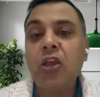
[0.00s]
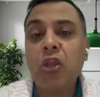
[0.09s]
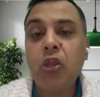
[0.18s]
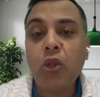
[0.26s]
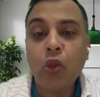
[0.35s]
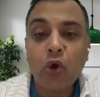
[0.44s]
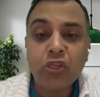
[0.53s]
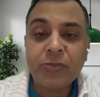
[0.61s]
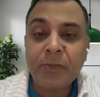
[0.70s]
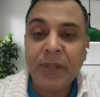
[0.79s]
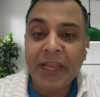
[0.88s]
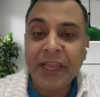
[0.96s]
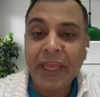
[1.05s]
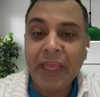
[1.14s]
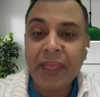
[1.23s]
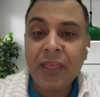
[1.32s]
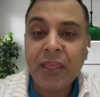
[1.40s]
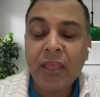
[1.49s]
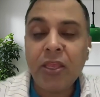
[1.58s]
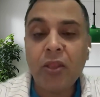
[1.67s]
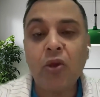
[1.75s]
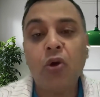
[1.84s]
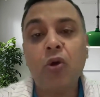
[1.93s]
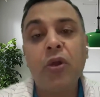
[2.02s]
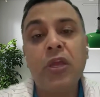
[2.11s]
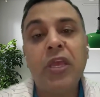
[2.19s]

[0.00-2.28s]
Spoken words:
nose bleeding, you know,